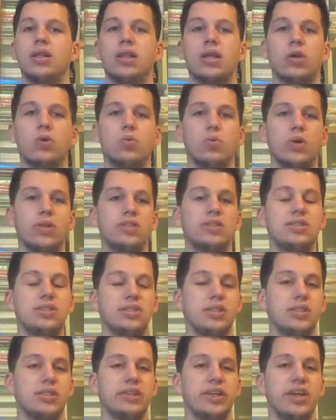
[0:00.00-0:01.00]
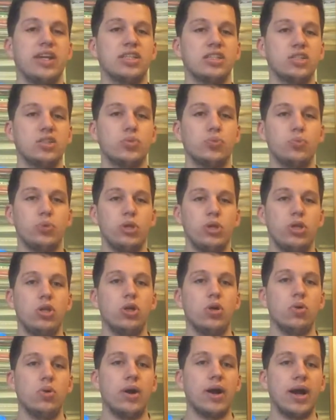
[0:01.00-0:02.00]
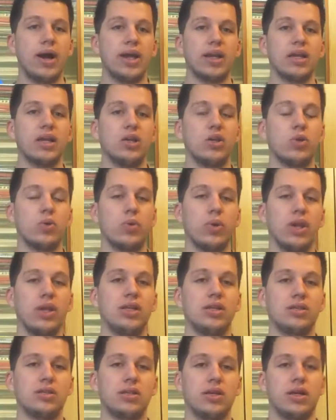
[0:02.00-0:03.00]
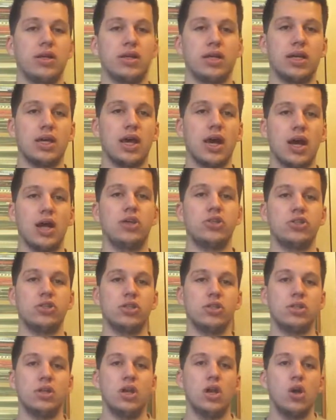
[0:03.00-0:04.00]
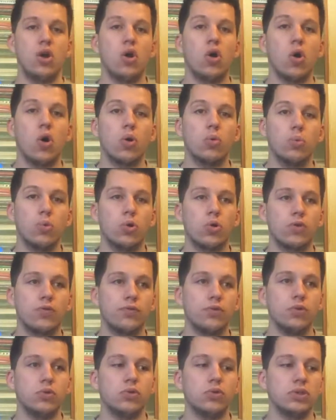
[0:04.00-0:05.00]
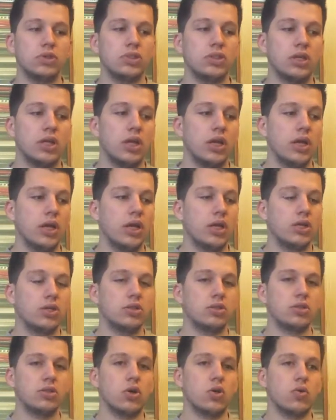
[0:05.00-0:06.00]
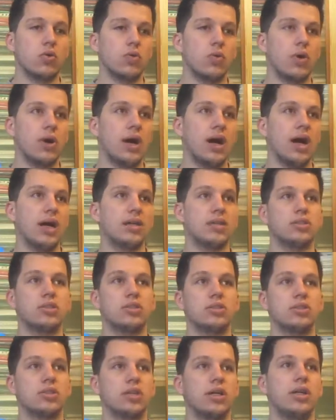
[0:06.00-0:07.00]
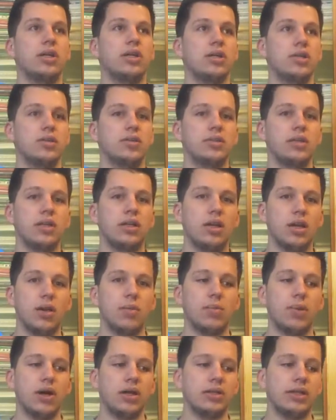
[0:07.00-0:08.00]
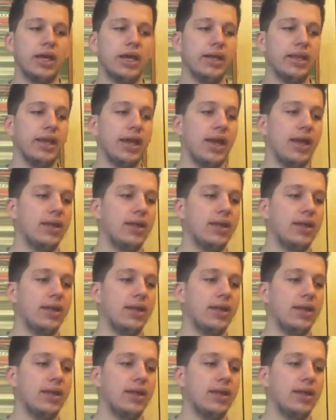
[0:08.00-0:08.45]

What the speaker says: Like, what's the next video I can create? It's gonna get 100 or more views. So I just started thinking about that.